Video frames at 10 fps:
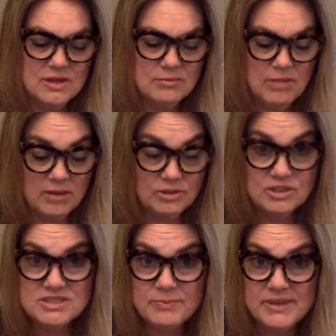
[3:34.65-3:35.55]
Mom
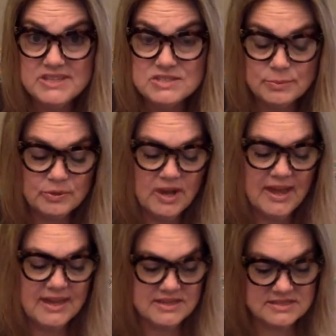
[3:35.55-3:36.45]
looked a bit
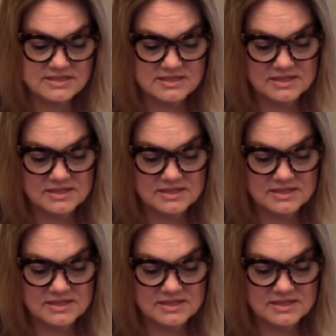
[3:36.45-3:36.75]
surprised.